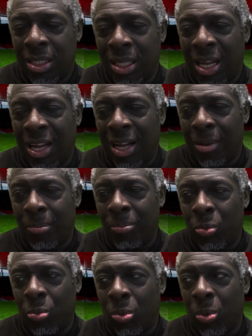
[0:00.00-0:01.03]

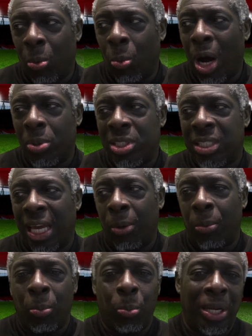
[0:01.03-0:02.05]
what I would say,
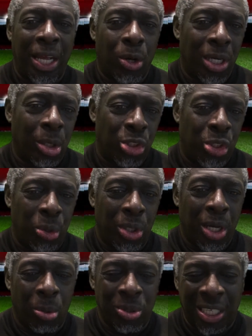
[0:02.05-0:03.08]
when they got those 2
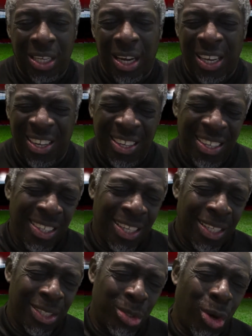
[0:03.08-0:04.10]
goals, it kind of
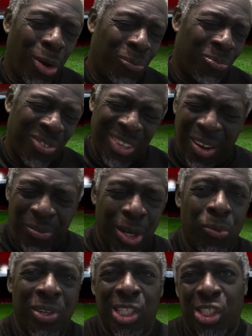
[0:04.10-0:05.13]
sort of covered
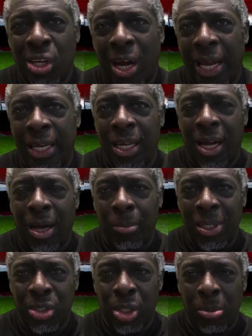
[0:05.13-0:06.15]
over the shine
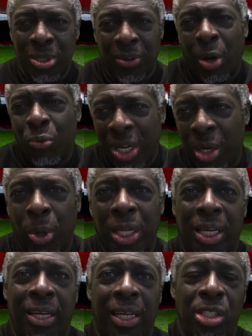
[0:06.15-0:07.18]
in terms of, I really wanted
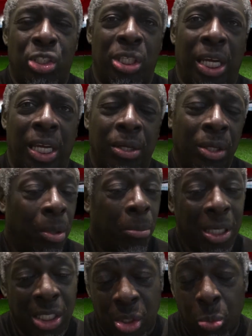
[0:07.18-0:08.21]
a clean sheet.
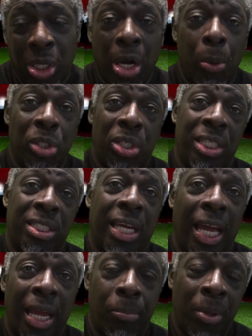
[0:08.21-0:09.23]
But listen, we go into this
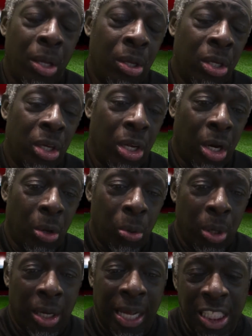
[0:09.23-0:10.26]
game, you
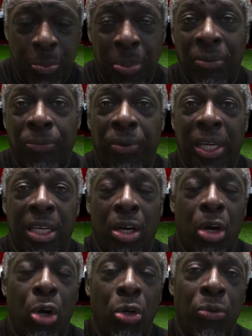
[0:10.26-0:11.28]
know, against
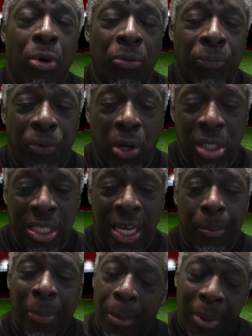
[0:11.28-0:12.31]
Benfica on
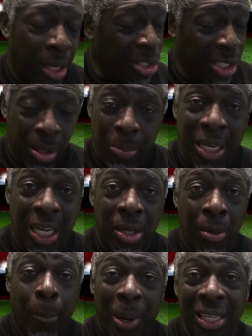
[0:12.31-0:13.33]
Thursday. Aubameyang's going to be
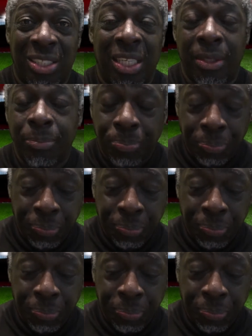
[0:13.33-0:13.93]
buzzing